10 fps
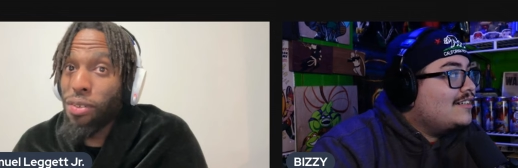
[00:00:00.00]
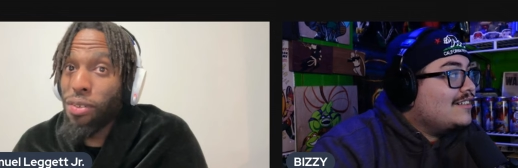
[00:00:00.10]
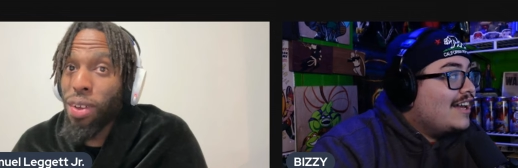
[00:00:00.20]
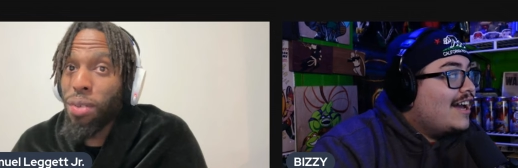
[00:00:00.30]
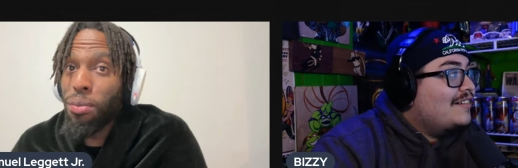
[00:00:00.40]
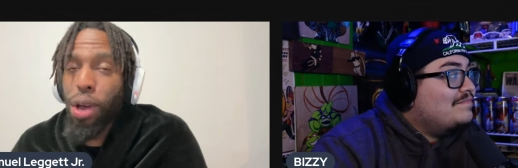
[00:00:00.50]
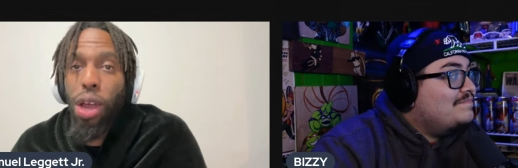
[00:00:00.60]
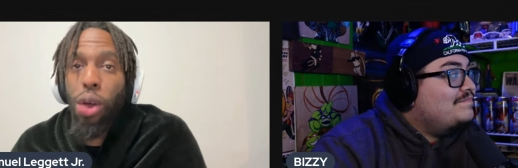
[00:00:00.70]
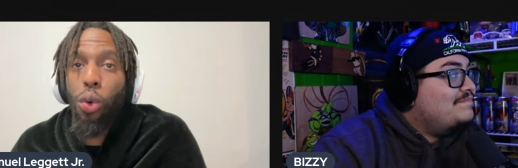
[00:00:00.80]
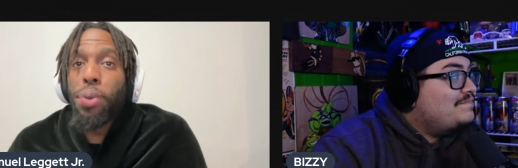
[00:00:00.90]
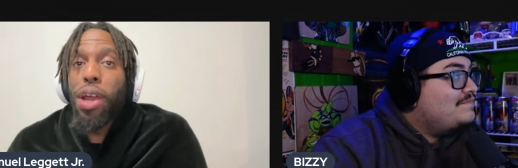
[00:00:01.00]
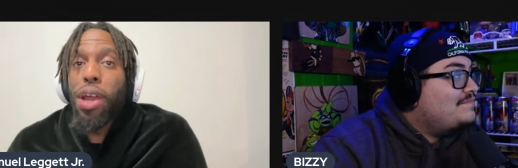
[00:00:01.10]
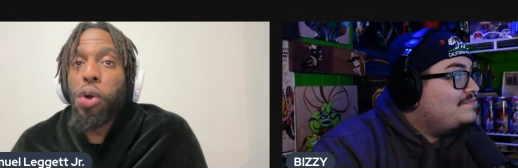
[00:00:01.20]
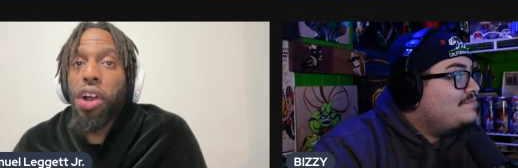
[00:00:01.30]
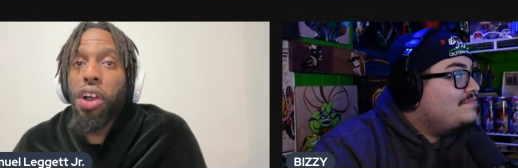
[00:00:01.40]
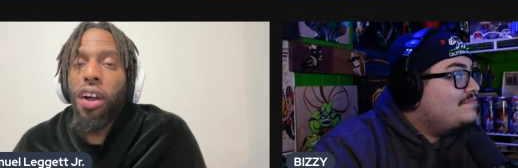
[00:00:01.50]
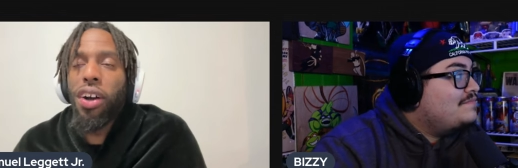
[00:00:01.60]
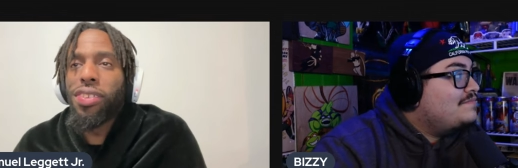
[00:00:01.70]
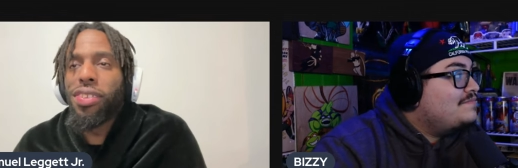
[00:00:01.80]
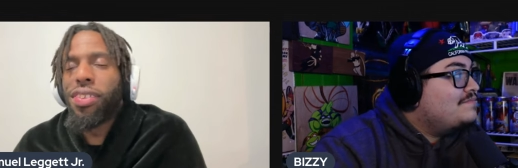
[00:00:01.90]
Speaker 1: Yeah. But at what but at what cost,
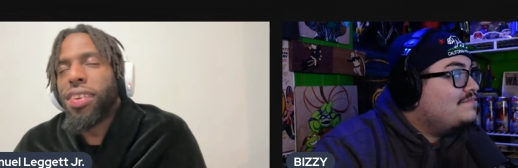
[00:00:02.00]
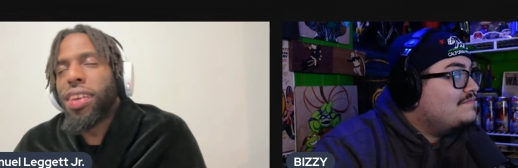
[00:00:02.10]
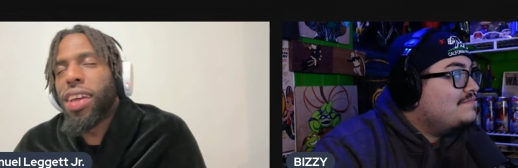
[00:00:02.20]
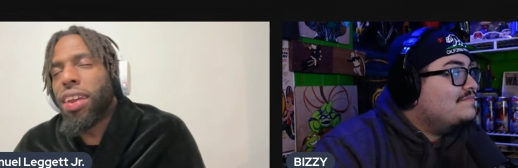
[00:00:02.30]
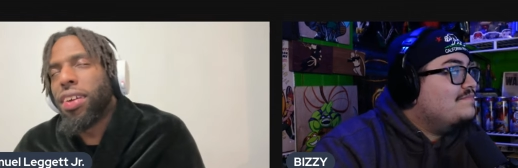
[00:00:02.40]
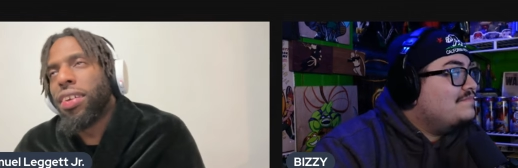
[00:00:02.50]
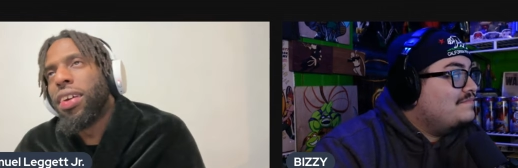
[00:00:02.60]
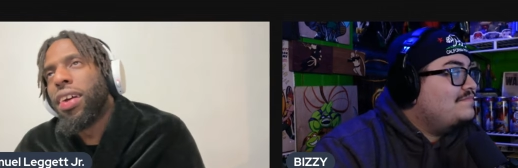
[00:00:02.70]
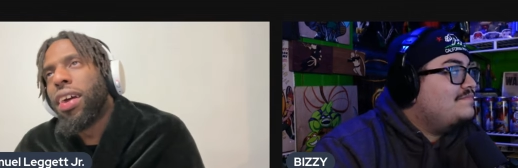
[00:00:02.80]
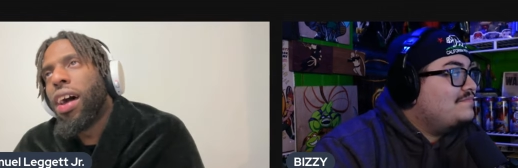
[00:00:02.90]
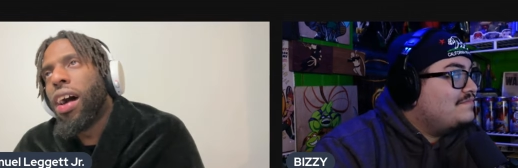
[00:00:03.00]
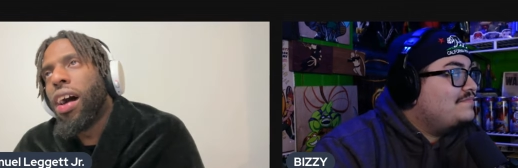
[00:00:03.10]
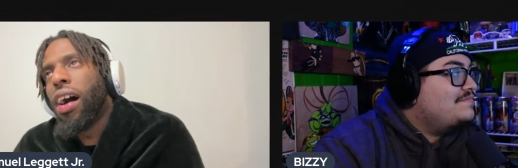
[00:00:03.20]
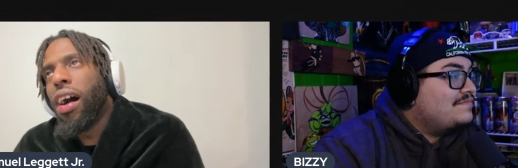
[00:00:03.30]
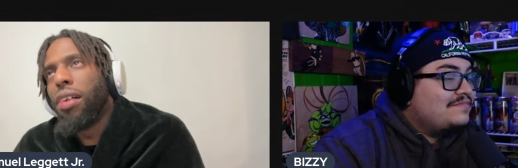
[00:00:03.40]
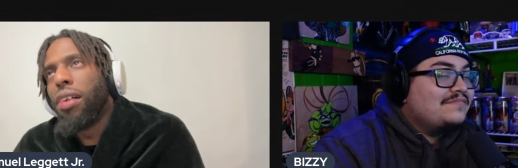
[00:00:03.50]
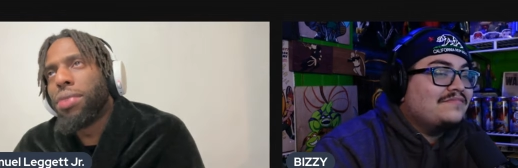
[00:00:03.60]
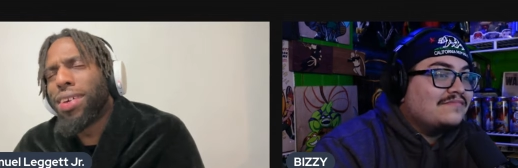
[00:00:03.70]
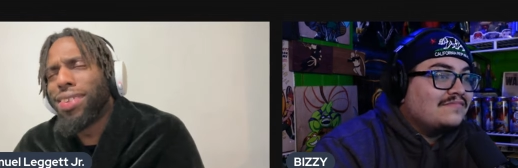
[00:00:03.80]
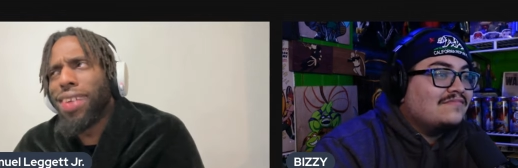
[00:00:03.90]
kind of. Mm-hmm. Um, because
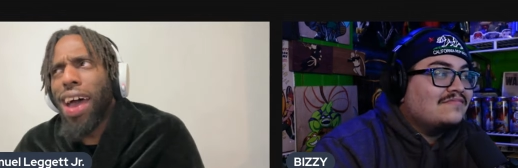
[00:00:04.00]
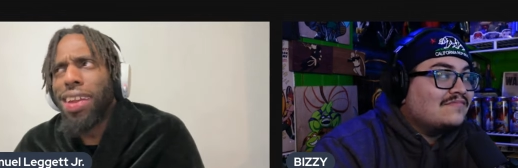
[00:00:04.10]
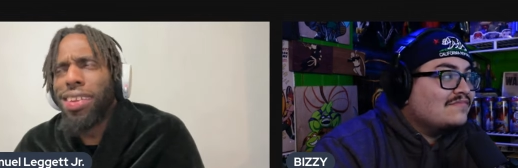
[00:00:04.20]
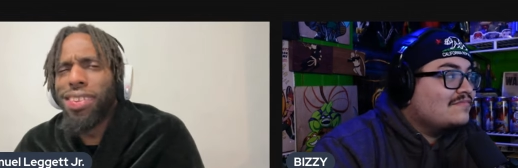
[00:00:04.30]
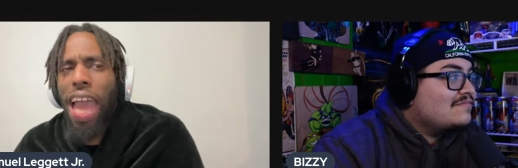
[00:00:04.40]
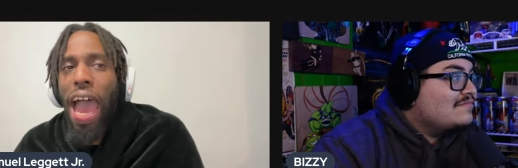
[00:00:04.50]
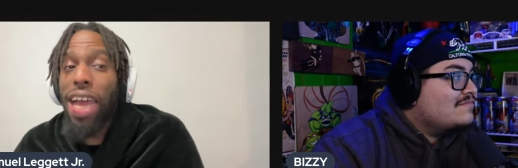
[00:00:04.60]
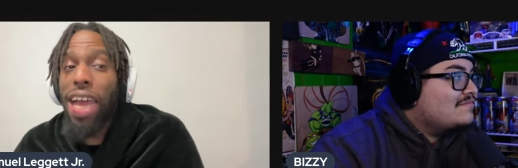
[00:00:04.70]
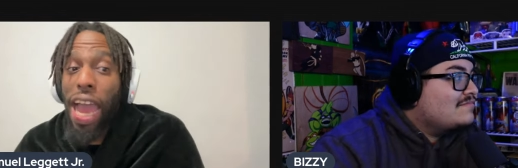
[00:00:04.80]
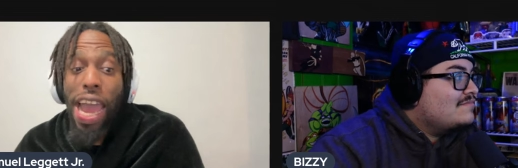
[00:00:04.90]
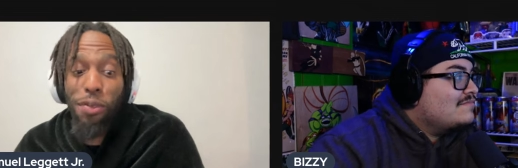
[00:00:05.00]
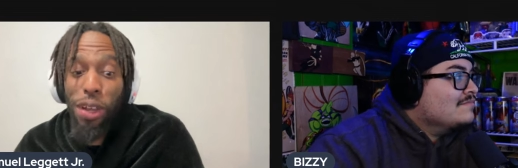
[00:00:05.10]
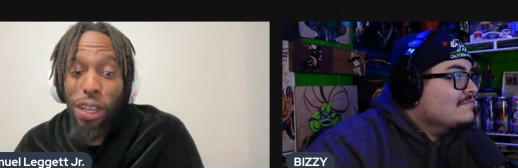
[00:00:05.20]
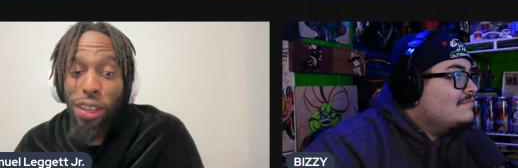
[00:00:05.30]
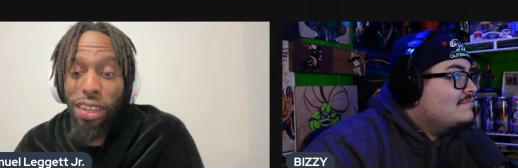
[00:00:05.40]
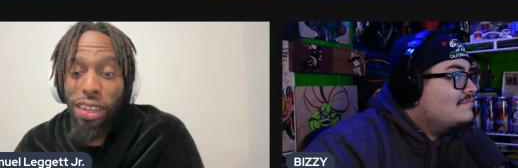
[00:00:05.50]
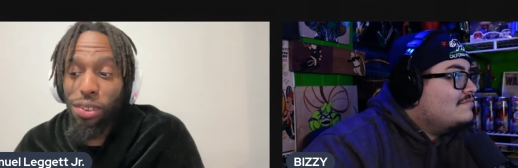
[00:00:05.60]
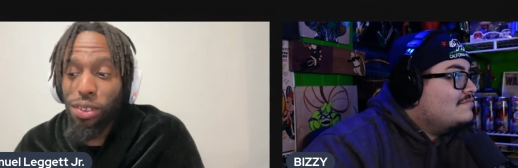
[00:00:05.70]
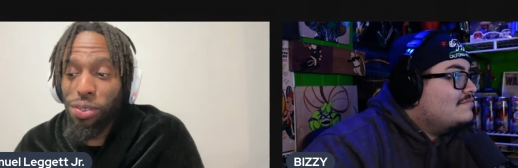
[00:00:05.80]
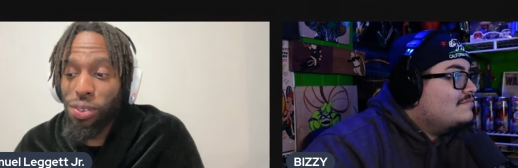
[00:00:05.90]
honestly, I I halfway thought there was a
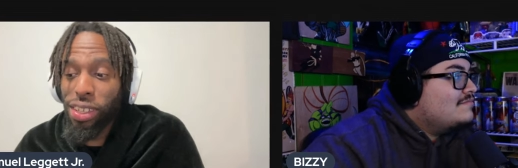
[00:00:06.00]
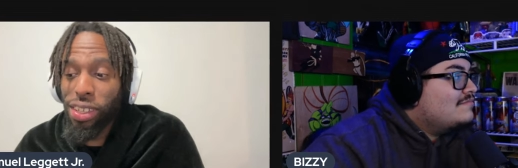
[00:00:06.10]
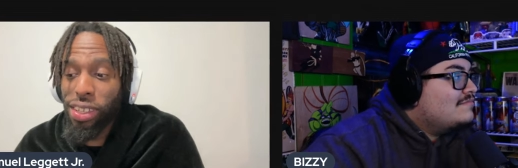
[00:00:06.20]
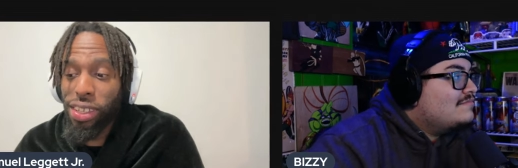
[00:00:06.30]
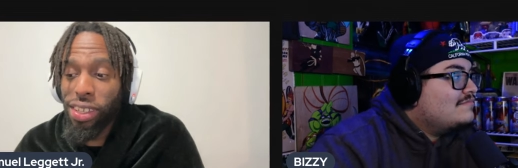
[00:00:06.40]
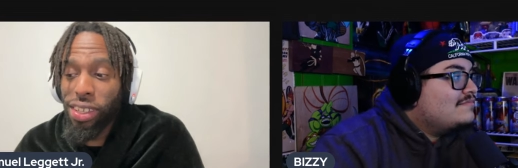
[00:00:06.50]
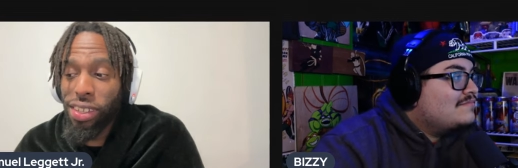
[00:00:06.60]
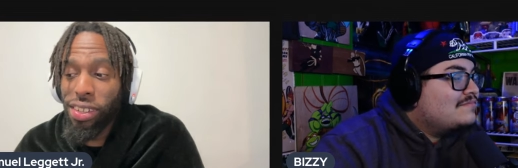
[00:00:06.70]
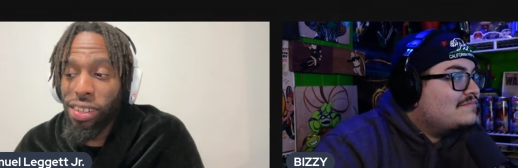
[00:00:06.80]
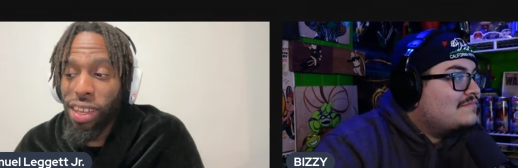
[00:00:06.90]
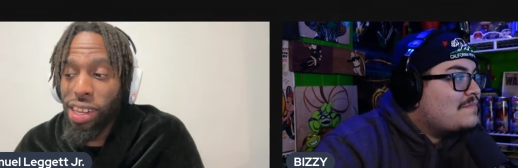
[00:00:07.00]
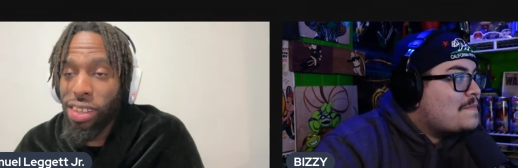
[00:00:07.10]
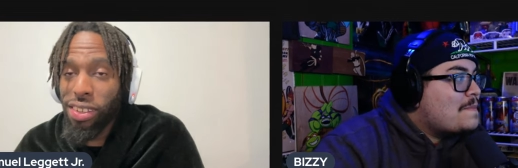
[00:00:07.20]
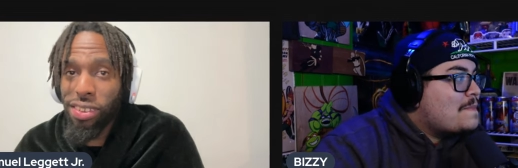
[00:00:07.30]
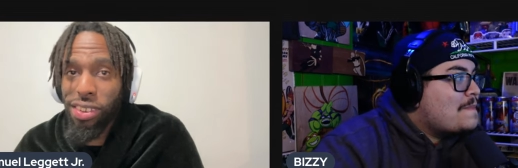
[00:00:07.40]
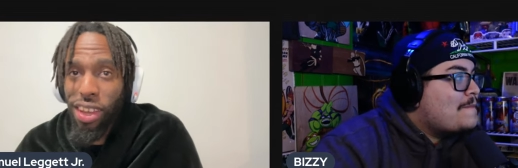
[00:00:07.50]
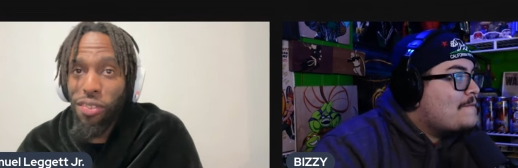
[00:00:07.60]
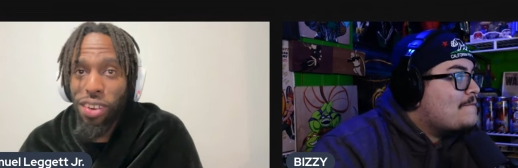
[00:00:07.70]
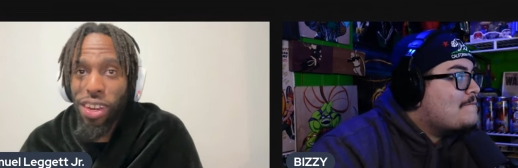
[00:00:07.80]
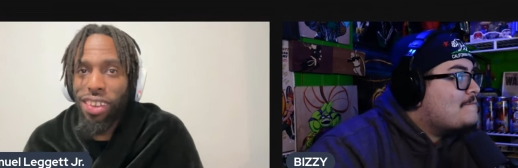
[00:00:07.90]
freaking elites, the covenant.
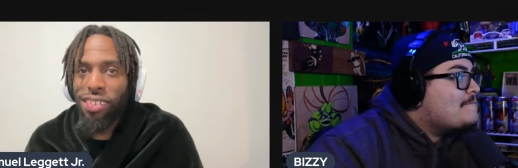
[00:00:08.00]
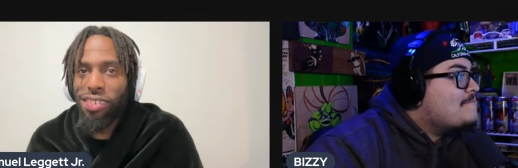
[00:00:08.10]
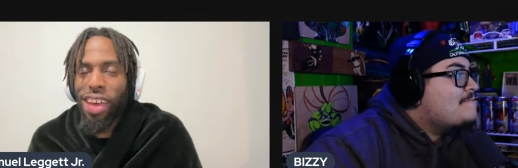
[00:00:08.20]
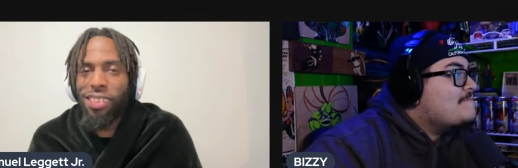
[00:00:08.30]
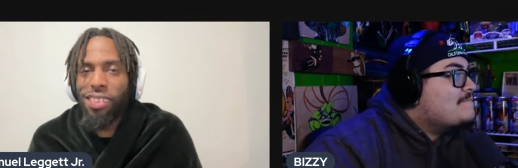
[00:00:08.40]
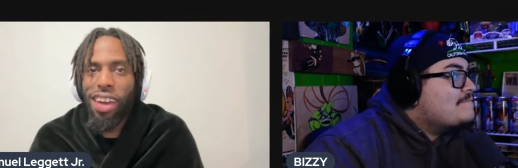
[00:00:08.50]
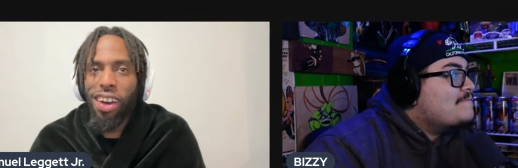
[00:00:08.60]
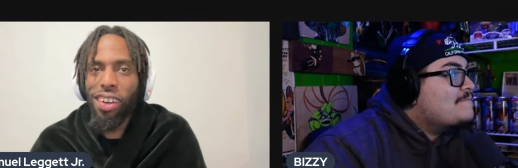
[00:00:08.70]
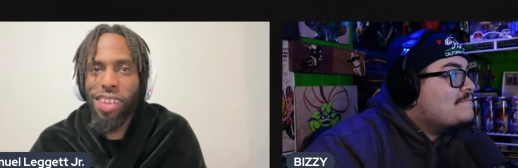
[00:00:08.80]
I was like, oh snap,